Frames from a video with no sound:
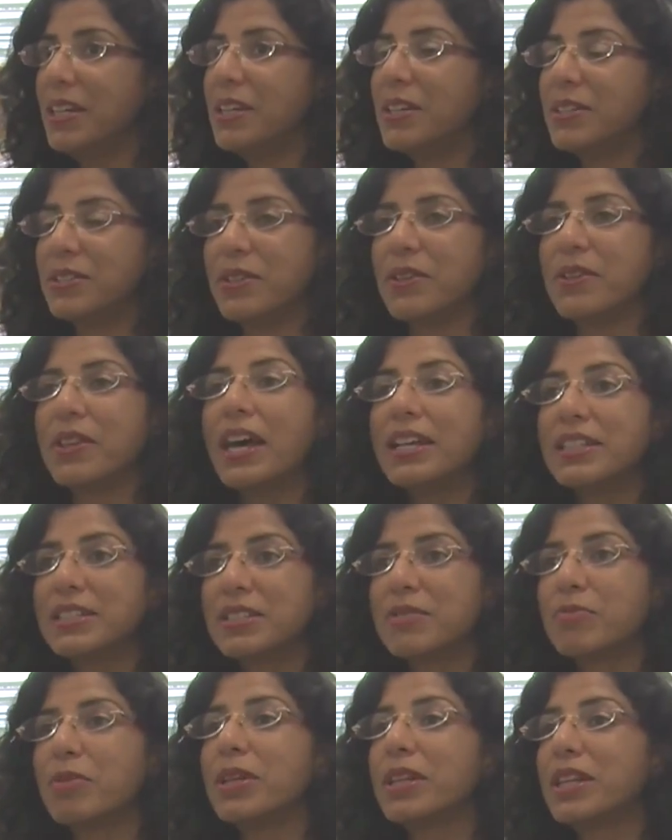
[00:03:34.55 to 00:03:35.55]
So that's
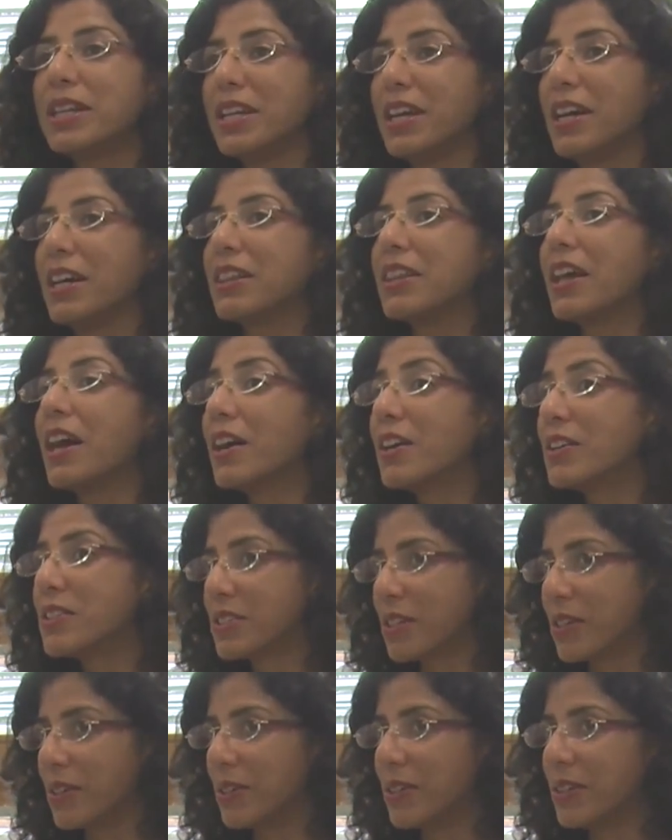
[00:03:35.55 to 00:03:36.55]
really a
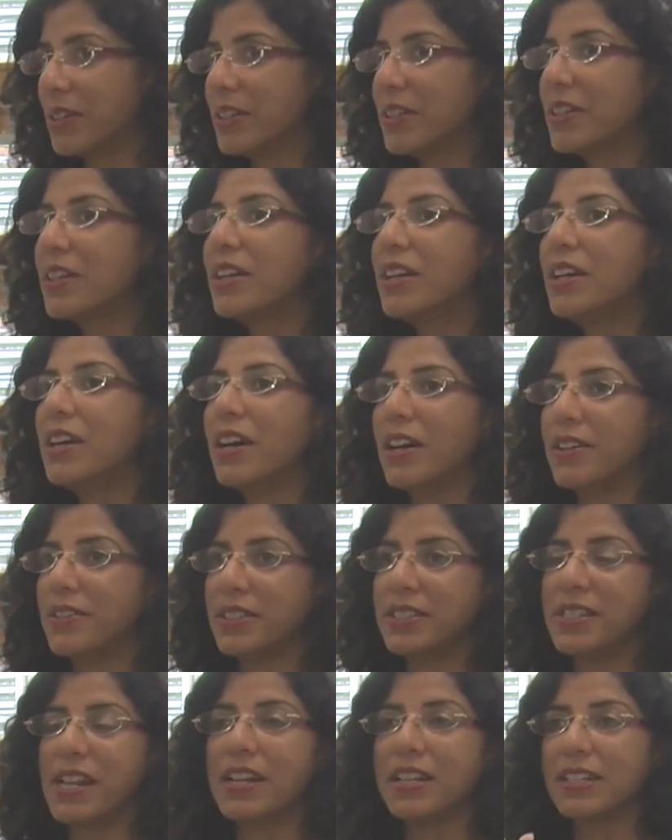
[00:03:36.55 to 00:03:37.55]
large goal,
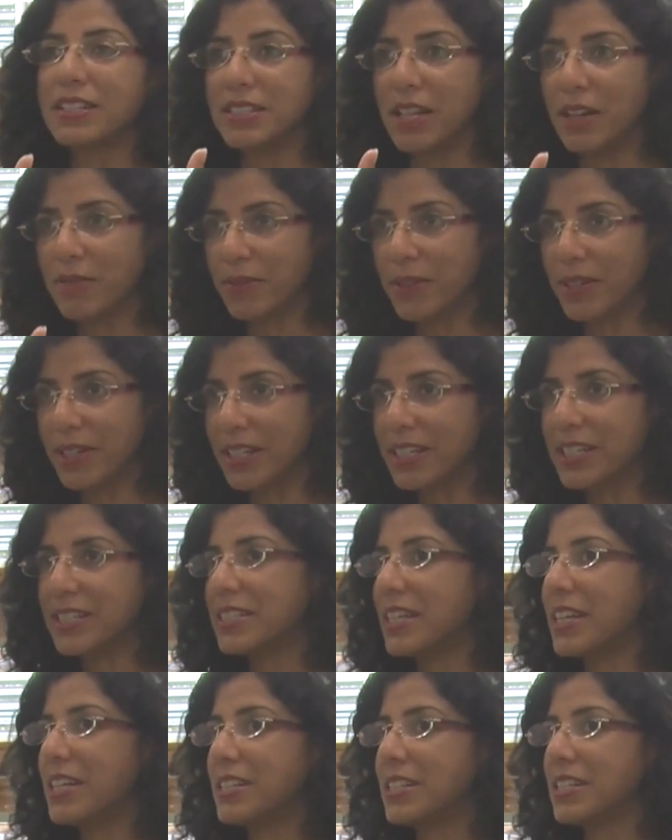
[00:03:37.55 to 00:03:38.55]
understanding
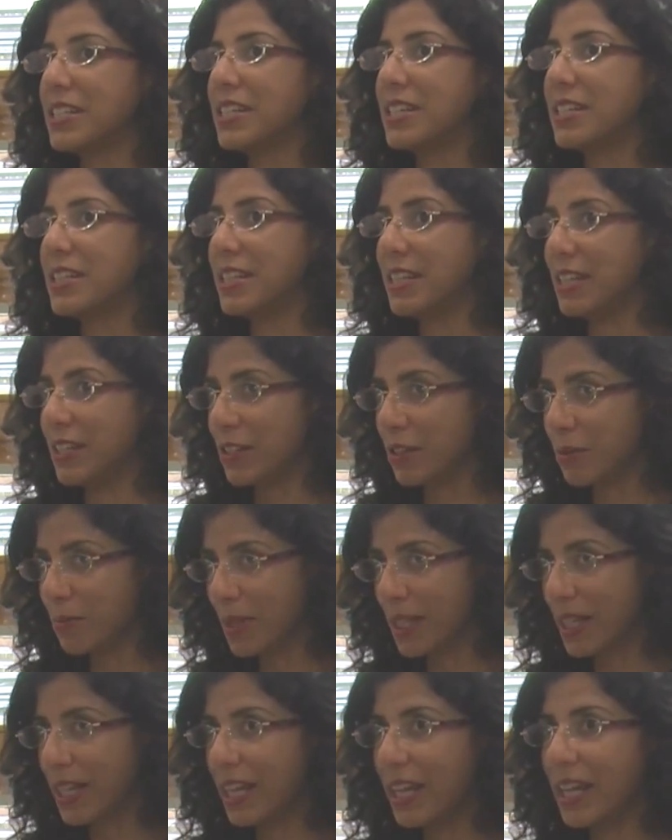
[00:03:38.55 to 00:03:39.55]
self-organization, the
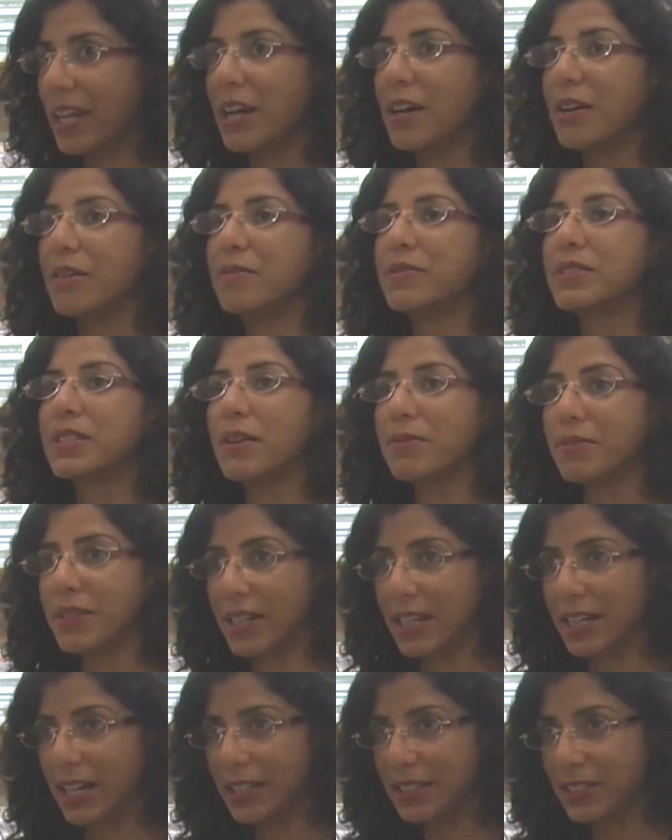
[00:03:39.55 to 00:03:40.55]
interplay of
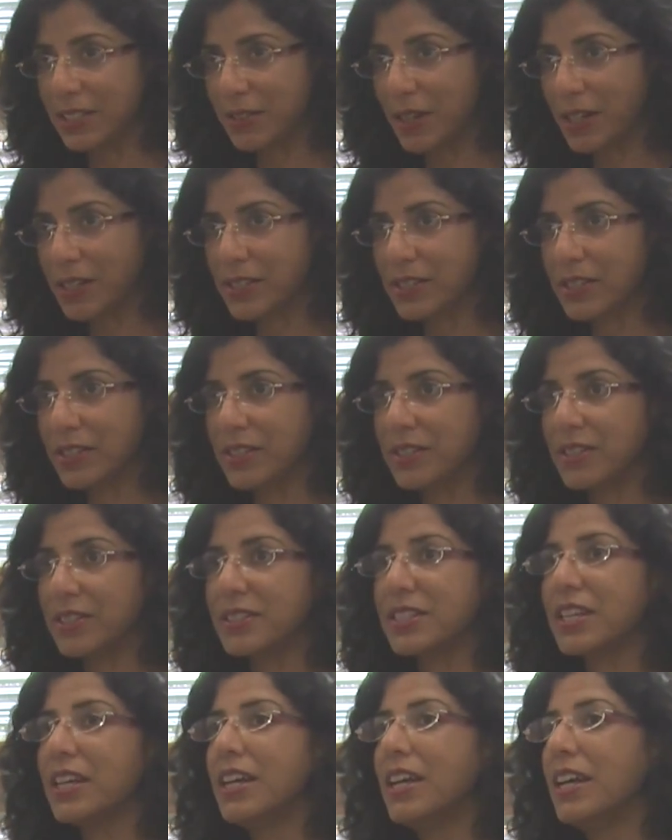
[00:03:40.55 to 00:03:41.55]
self-organized
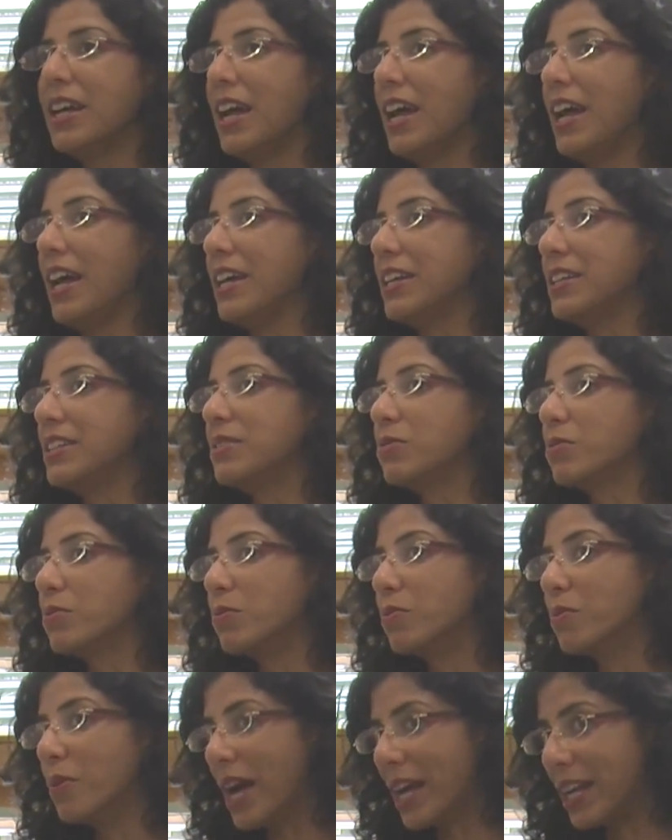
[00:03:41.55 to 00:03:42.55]
structures, and
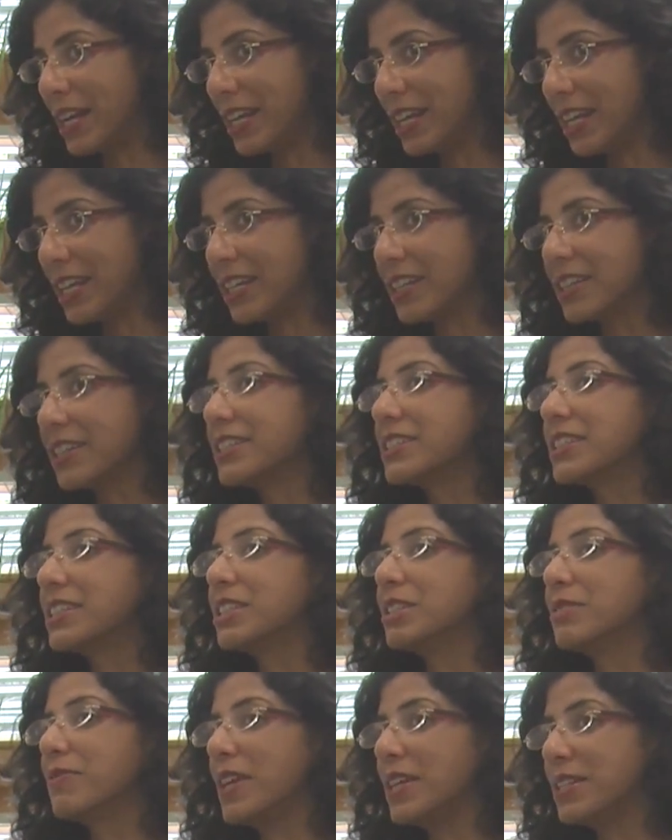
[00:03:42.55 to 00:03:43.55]
when it
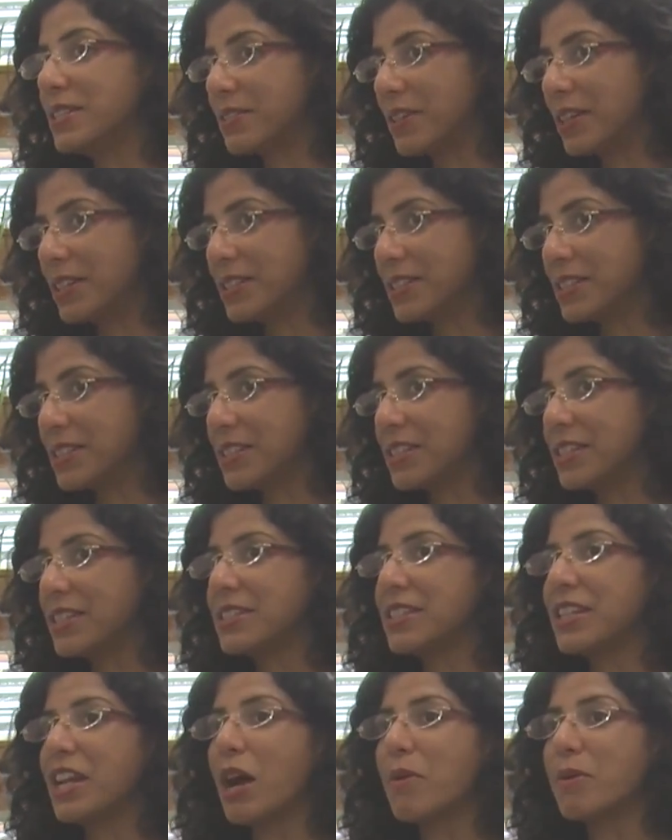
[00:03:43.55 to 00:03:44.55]
elicits phase
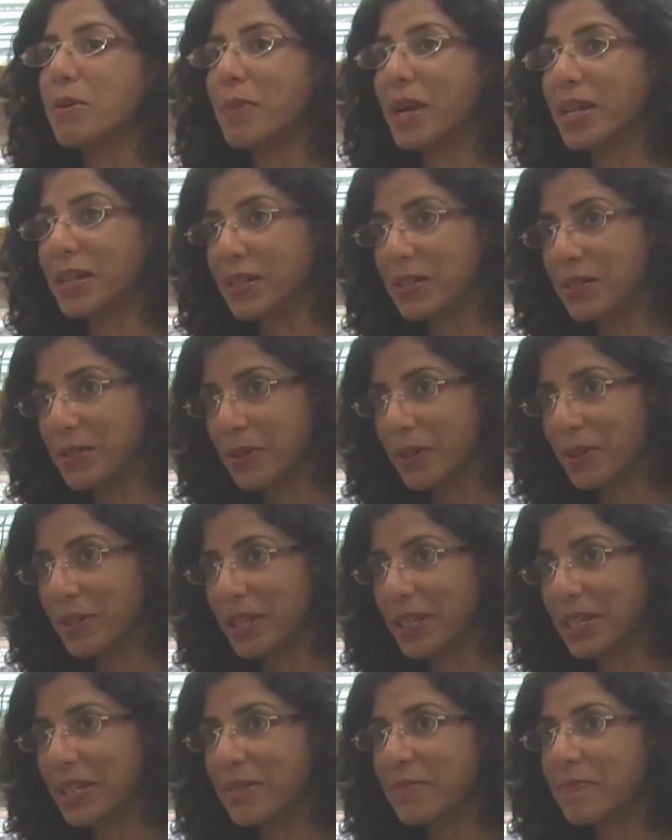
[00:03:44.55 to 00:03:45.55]
transitions and how we might control
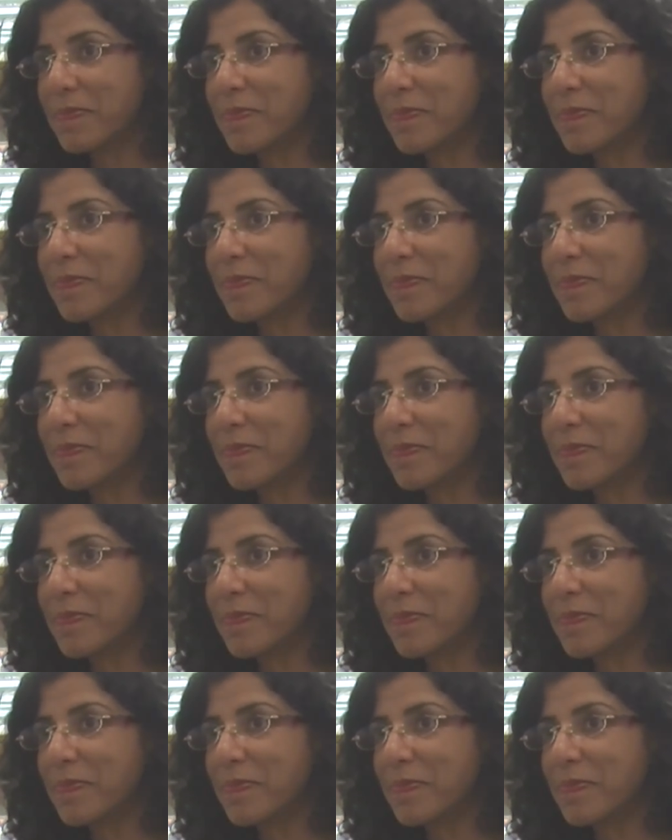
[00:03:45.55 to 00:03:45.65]
it.